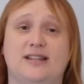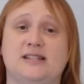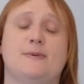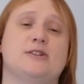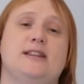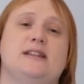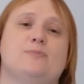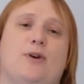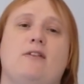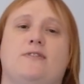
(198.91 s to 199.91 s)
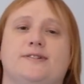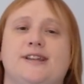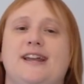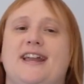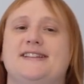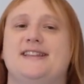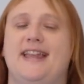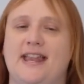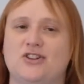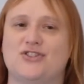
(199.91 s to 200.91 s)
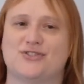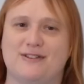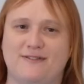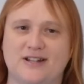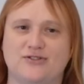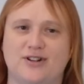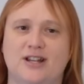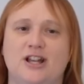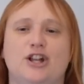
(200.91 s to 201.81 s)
especially as Breitfeld is an industry veteran